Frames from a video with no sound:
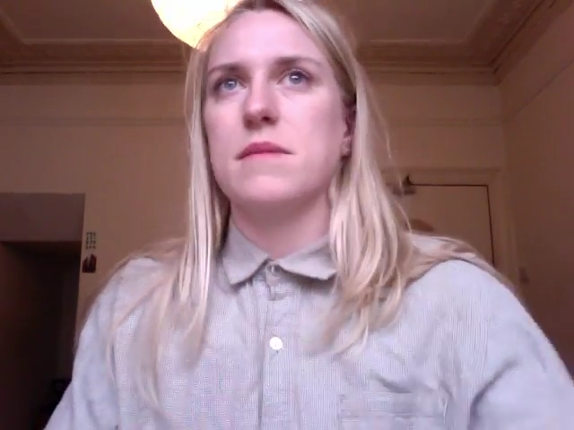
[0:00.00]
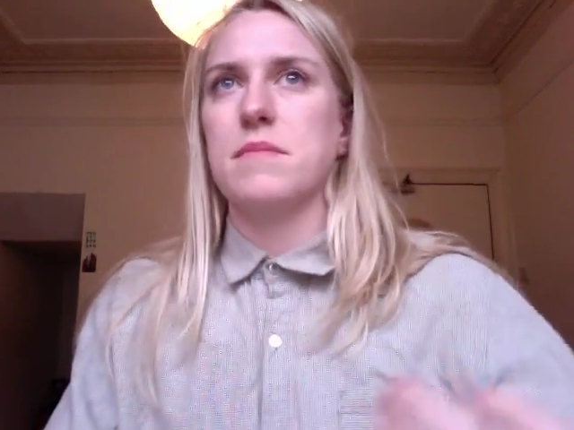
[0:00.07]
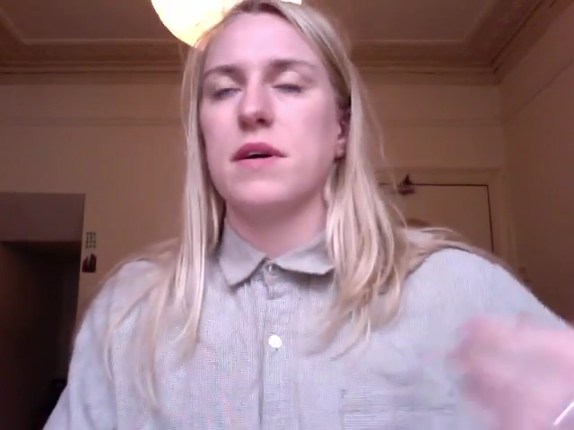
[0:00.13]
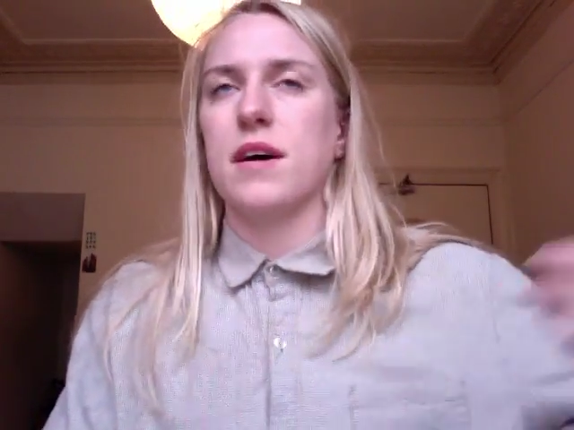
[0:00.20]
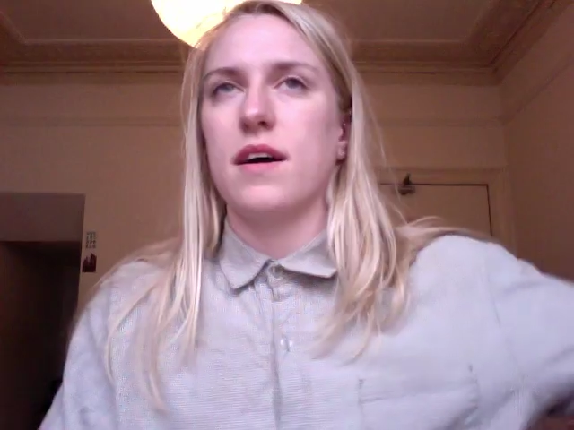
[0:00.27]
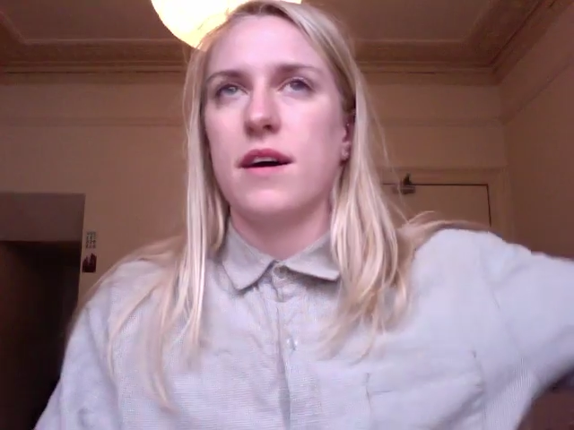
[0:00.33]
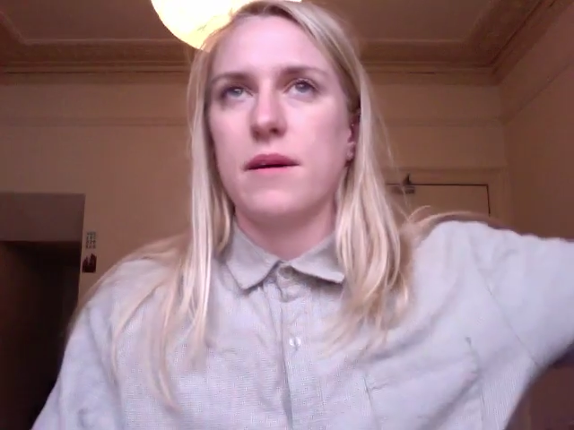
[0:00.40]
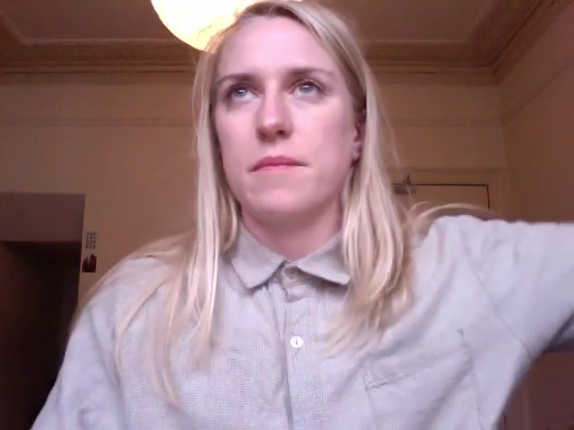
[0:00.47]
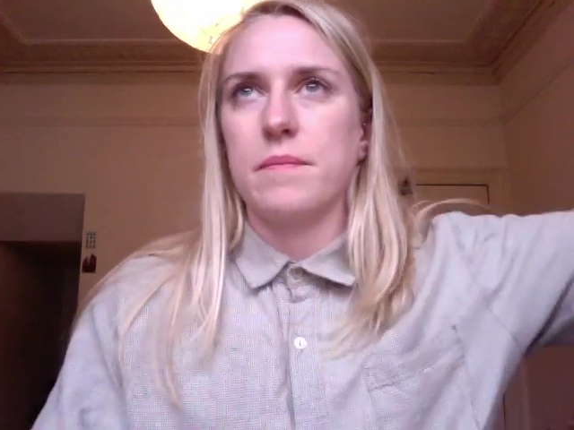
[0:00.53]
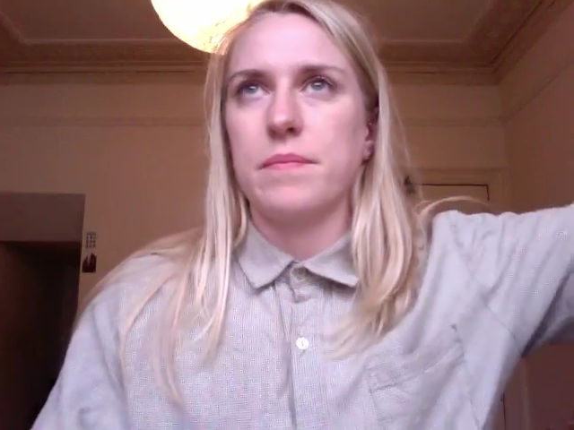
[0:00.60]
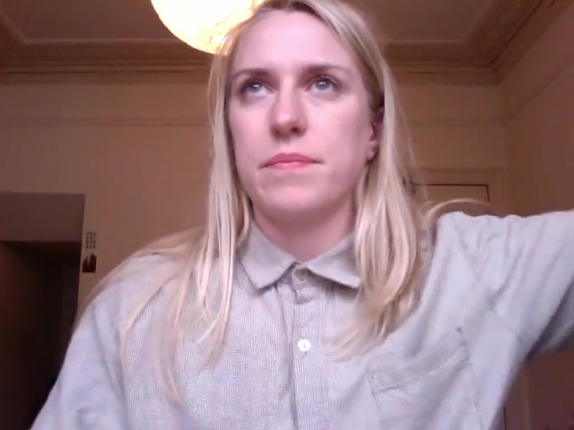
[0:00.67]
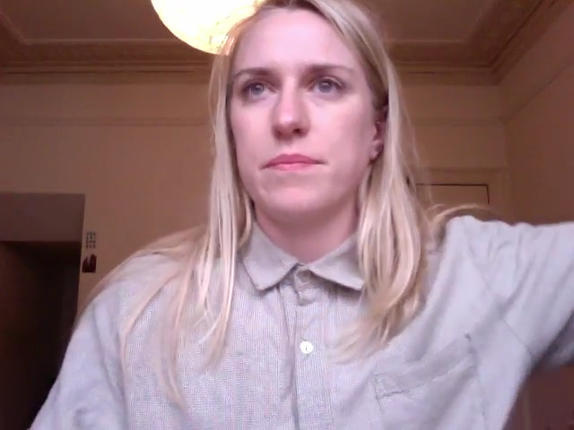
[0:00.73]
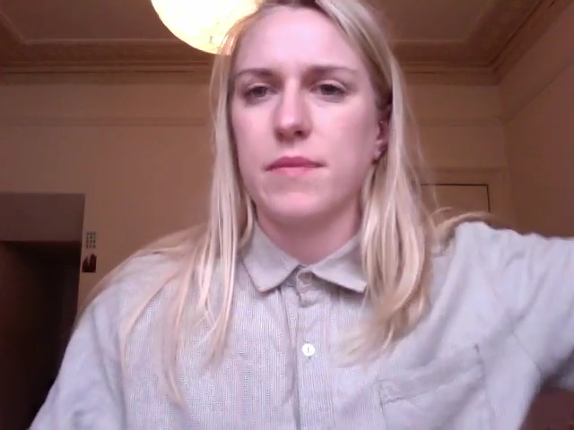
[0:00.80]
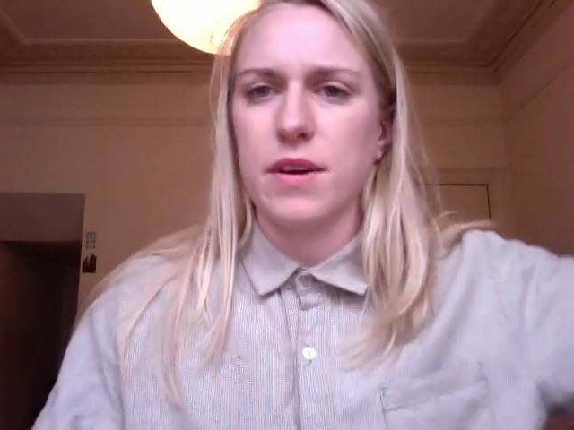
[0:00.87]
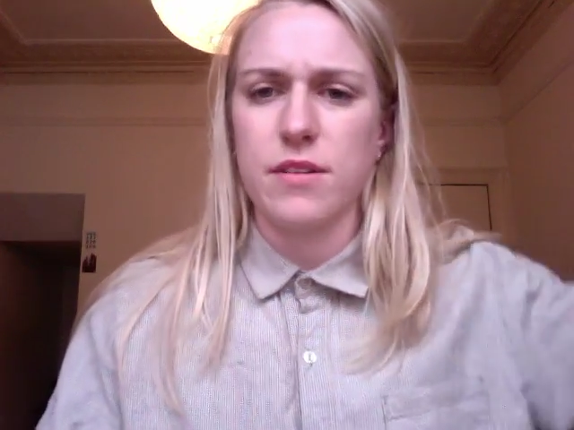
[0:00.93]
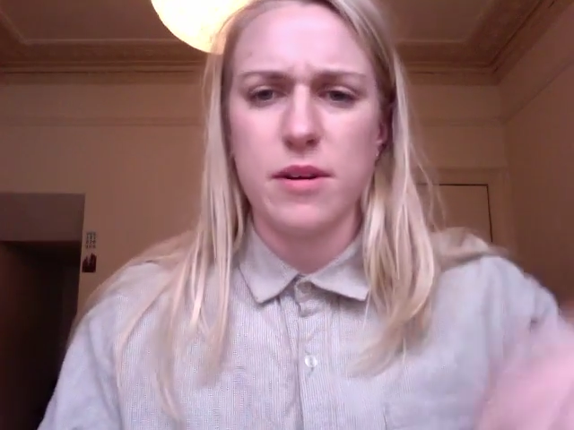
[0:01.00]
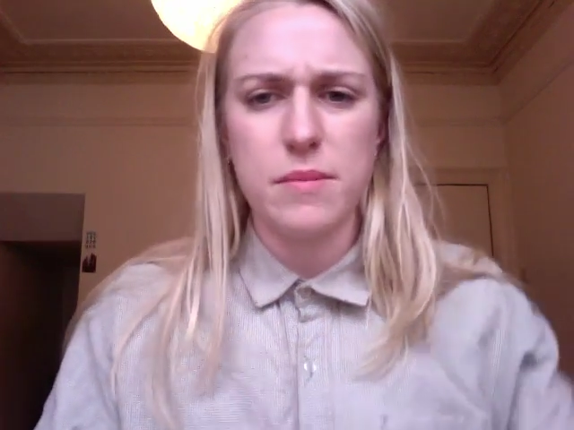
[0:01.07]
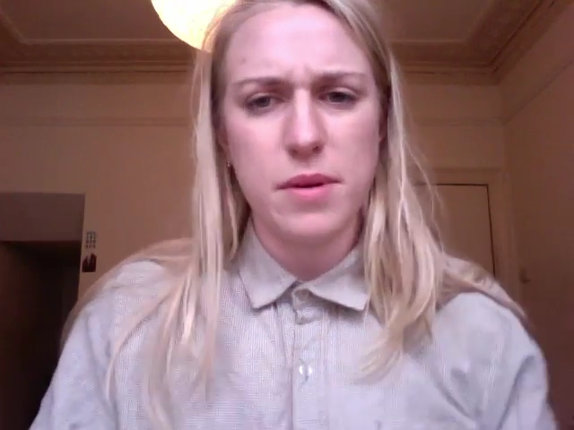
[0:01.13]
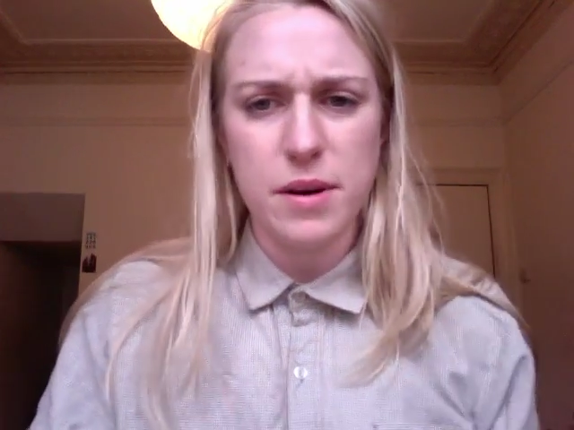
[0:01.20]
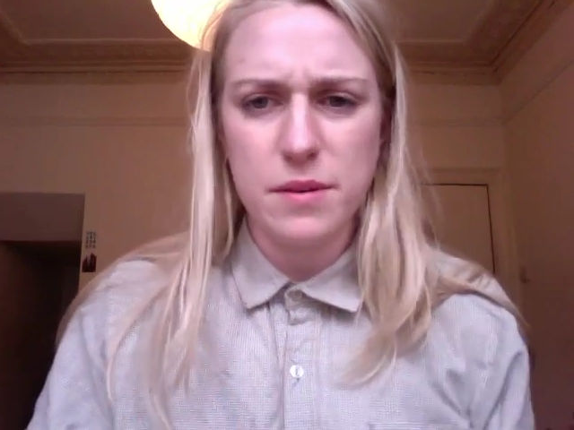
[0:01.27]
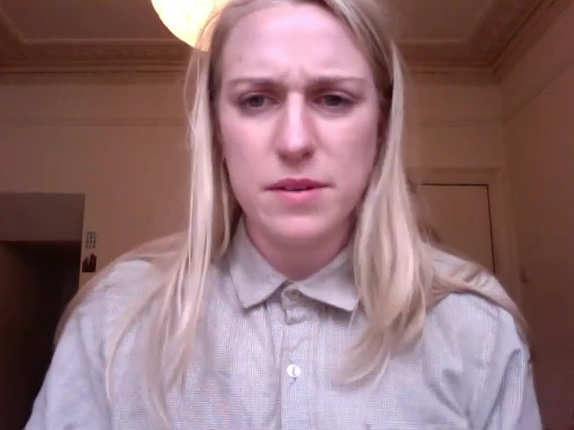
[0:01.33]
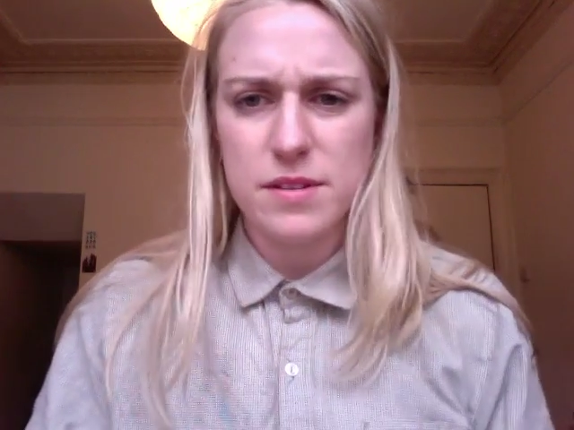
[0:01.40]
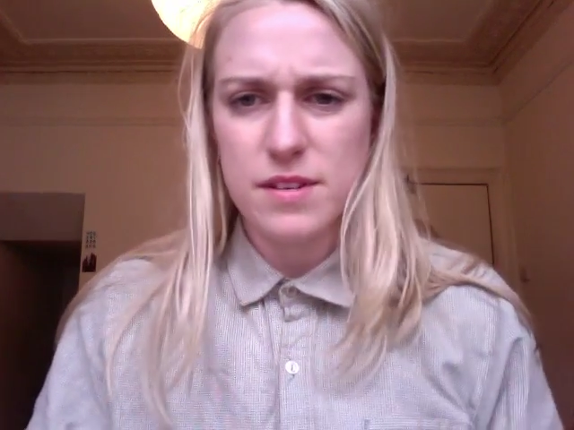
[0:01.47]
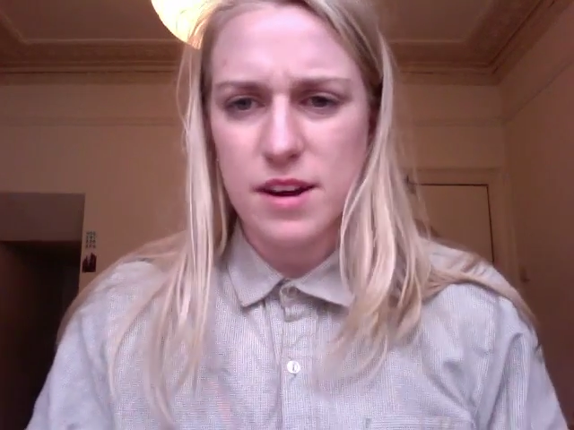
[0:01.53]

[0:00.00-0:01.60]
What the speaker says: But my grandpa was